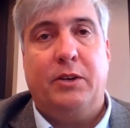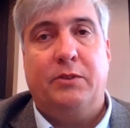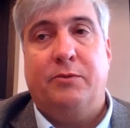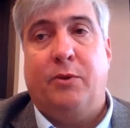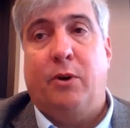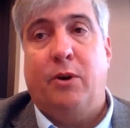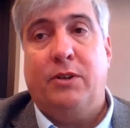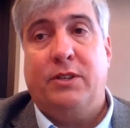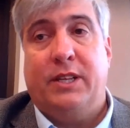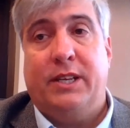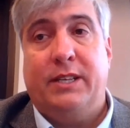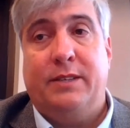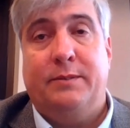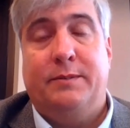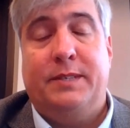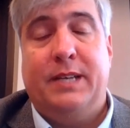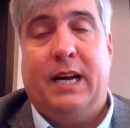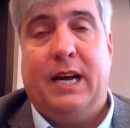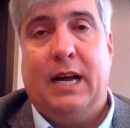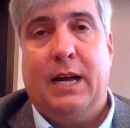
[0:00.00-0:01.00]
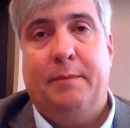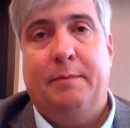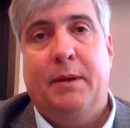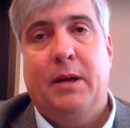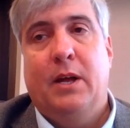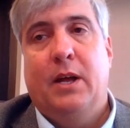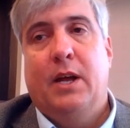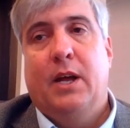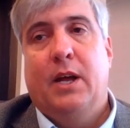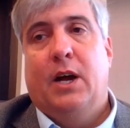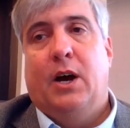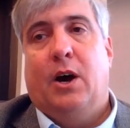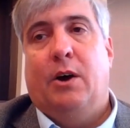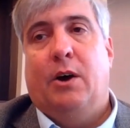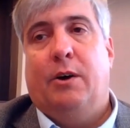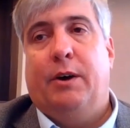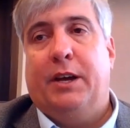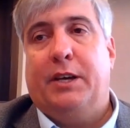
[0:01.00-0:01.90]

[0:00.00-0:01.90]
As far as length of time, our